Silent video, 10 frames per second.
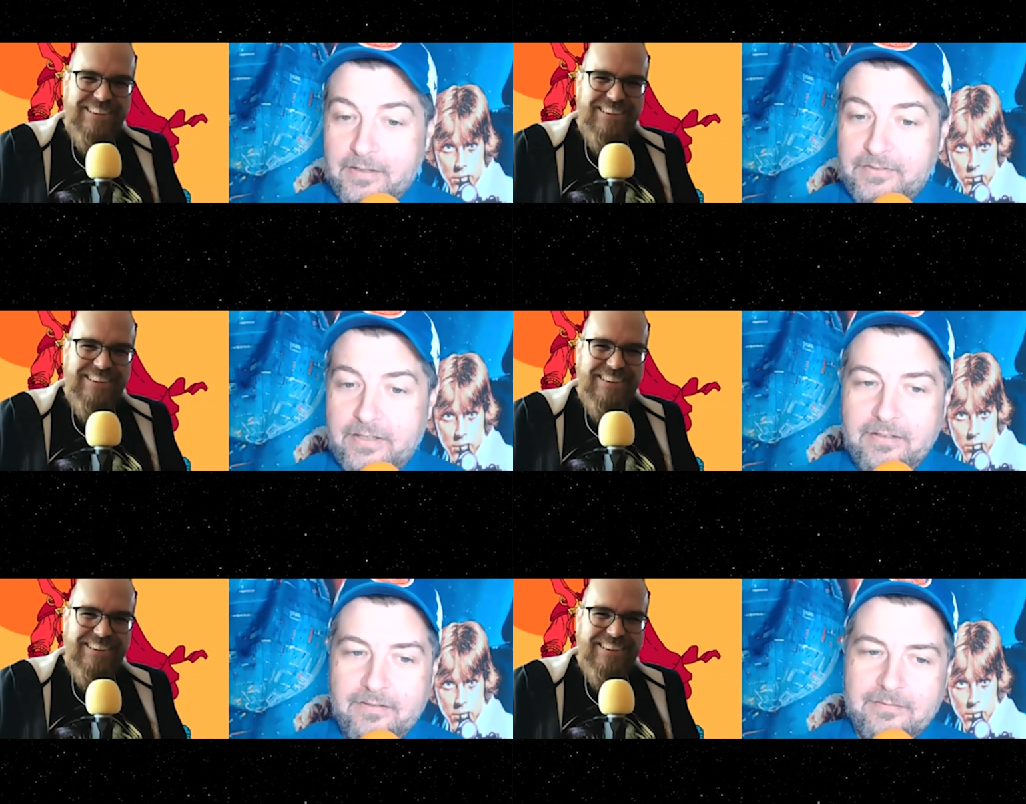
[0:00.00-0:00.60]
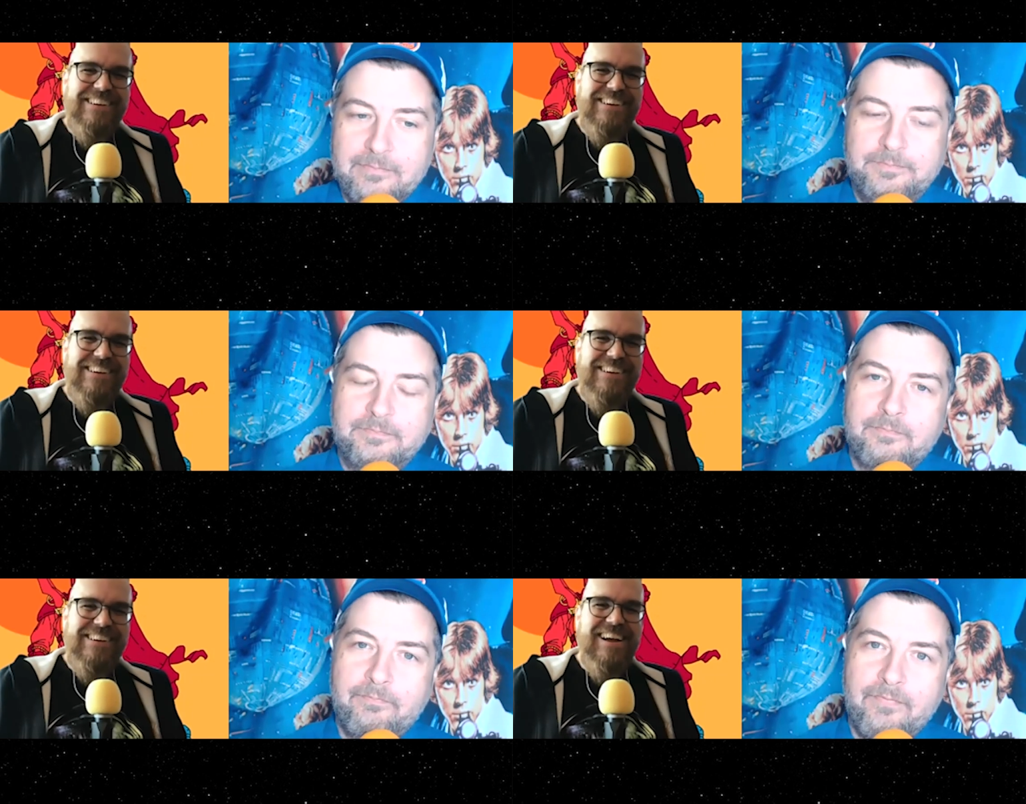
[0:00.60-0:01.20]
Speaker 1: looks it.
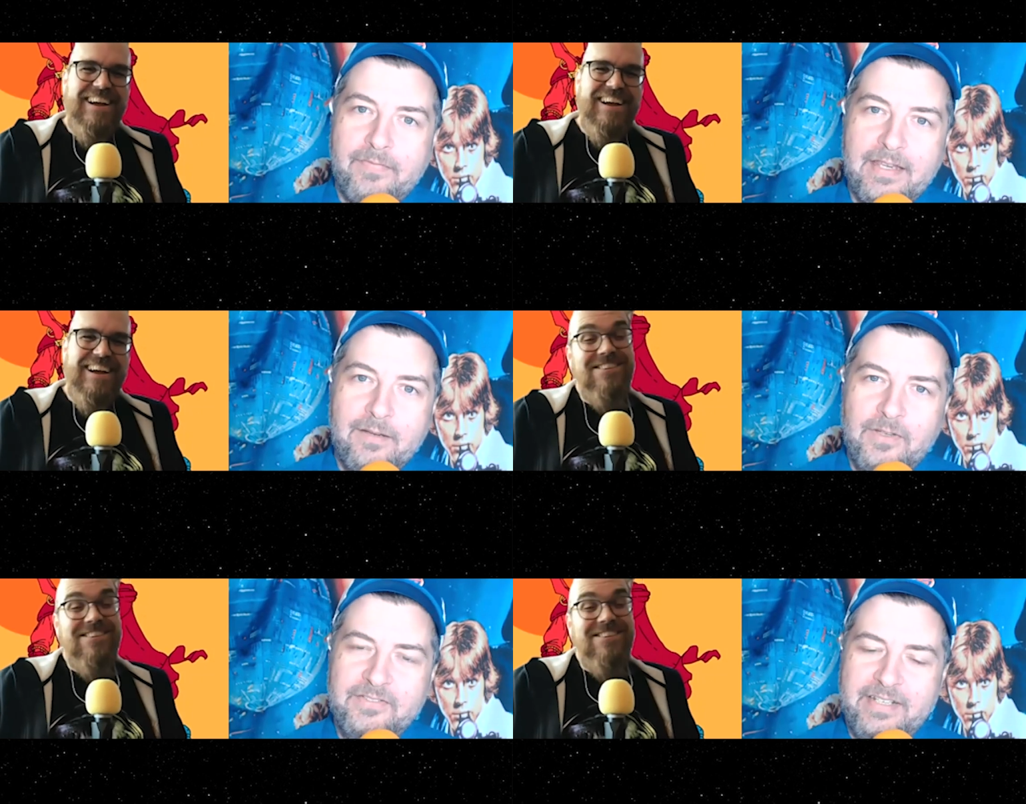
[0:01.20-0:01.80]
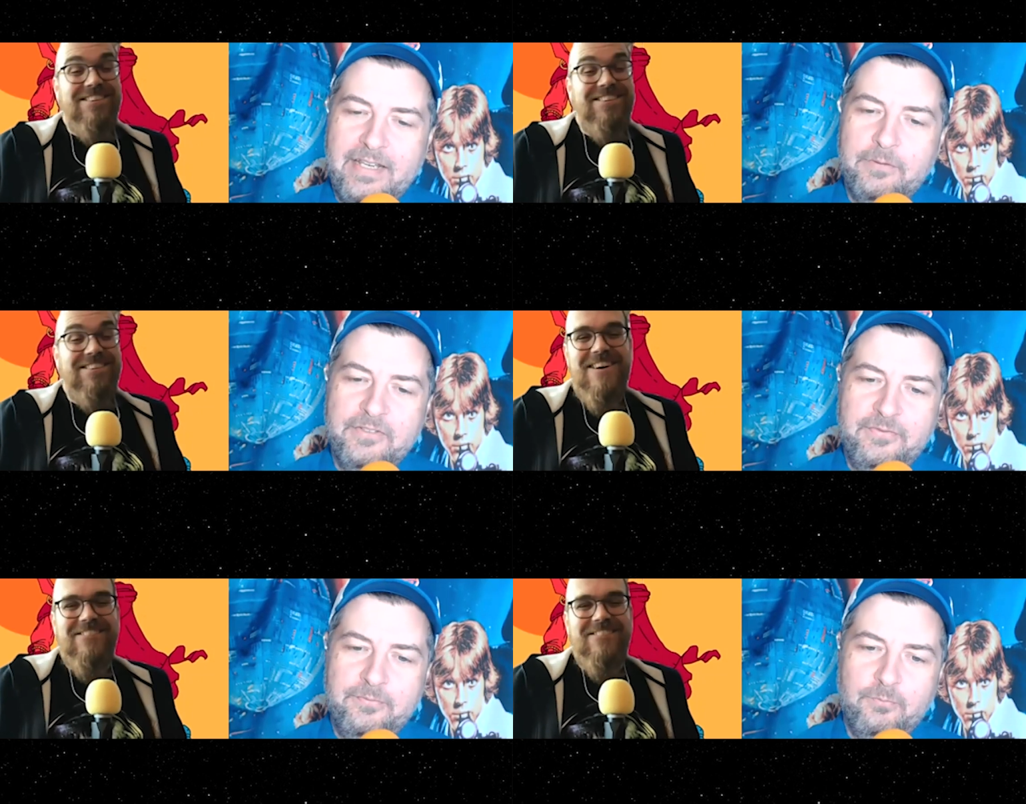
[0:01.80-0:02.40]
He looks it. I wasn't know, he
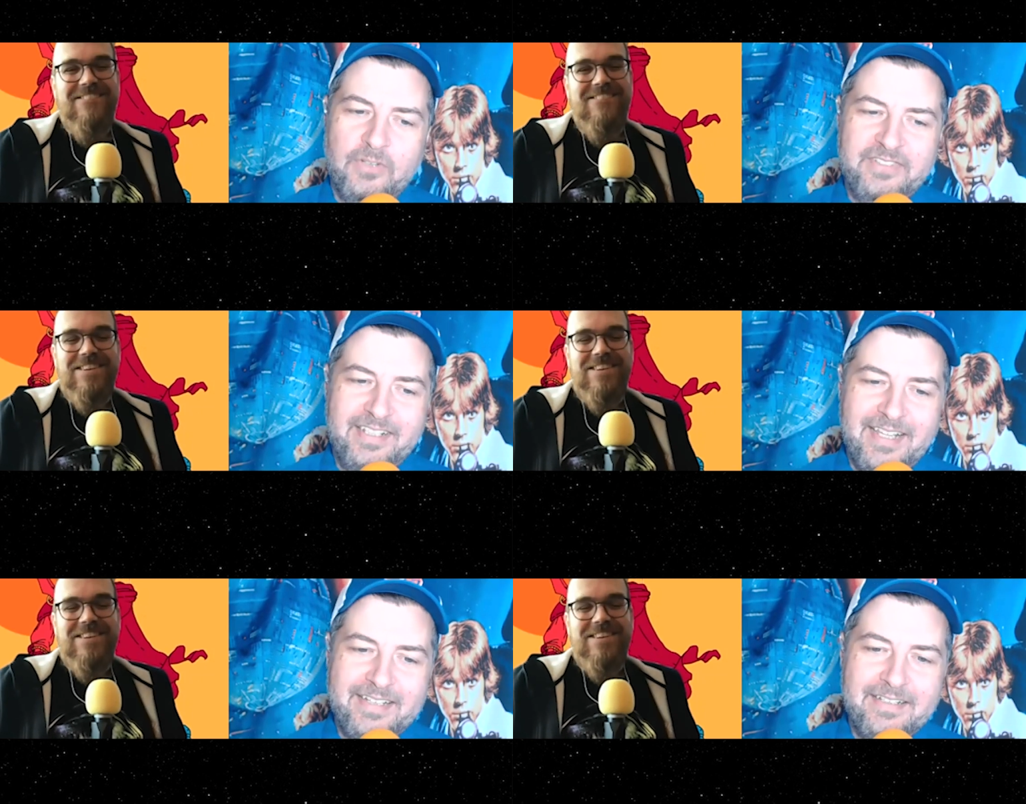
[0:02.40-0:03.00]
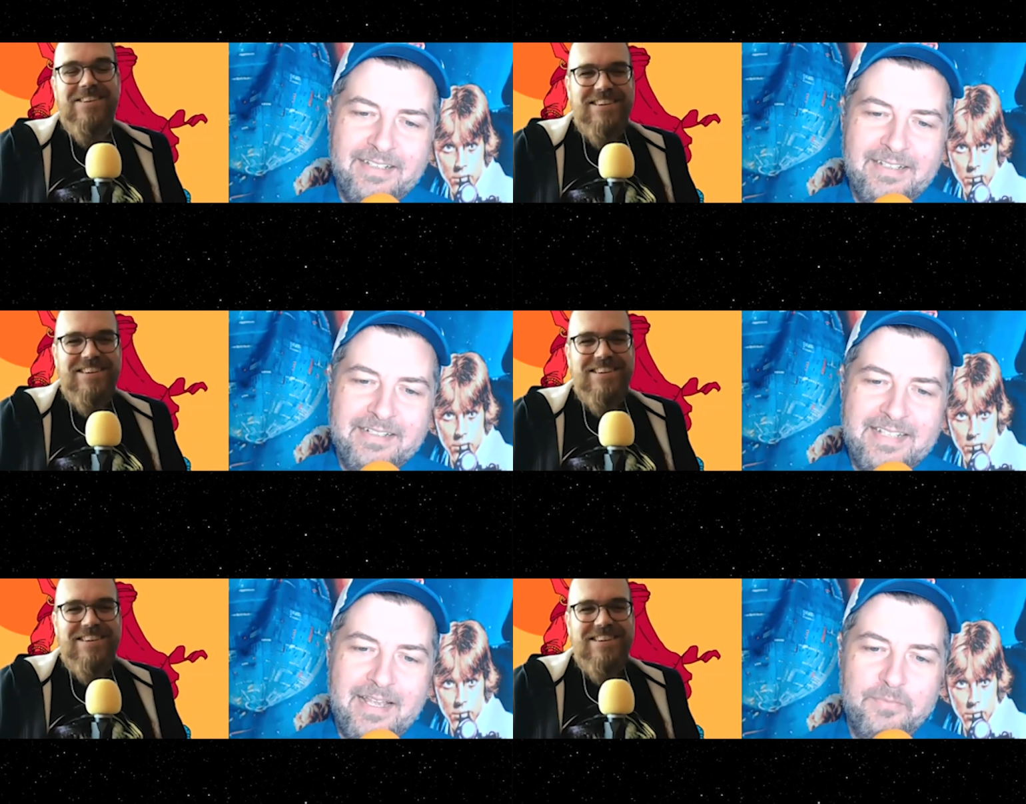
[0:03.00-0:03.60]
was wasn't he like a,
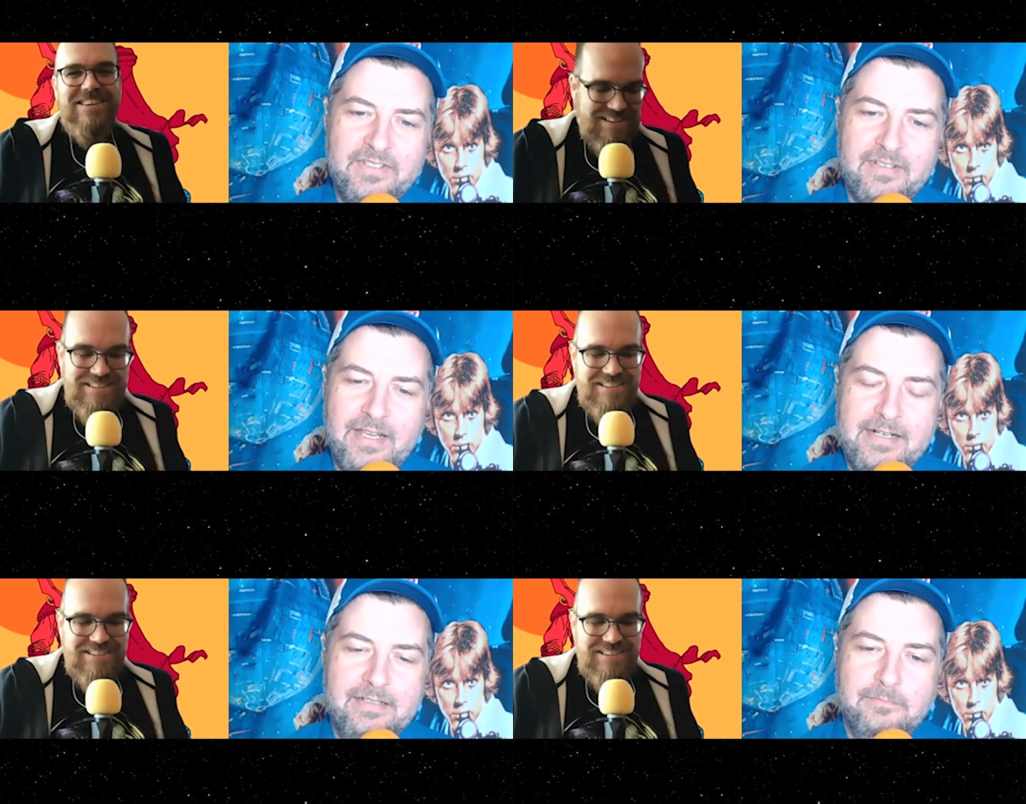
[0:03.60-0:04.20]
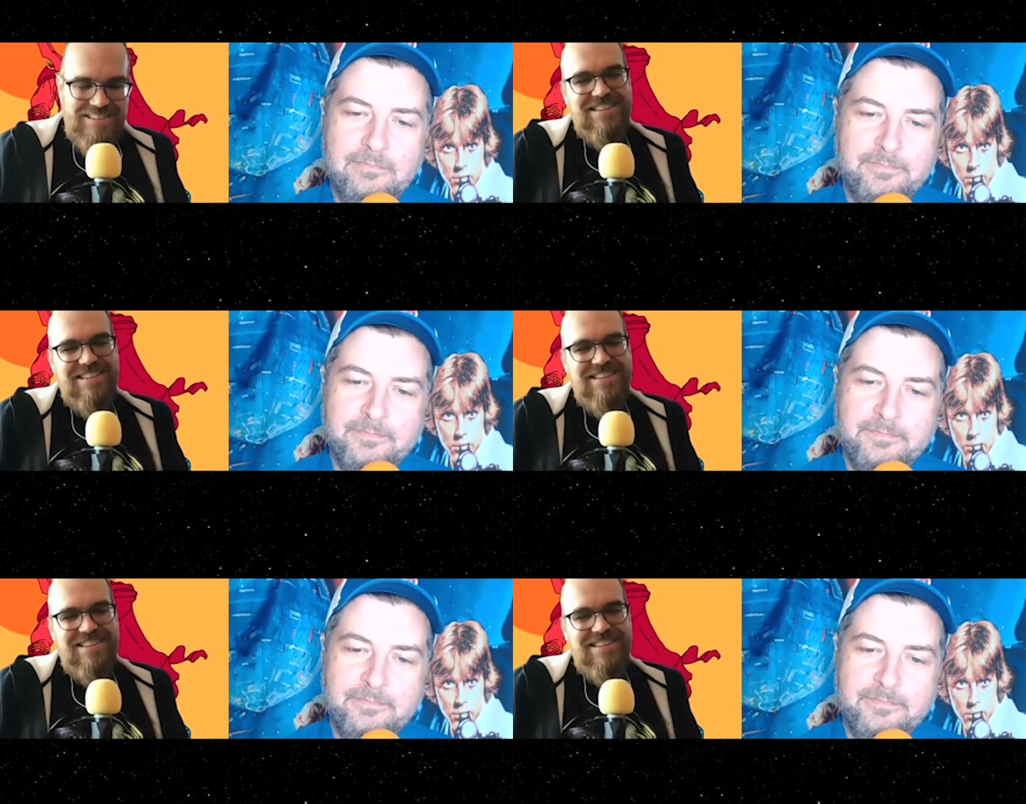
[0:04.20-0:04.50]
an attempt? I don't know.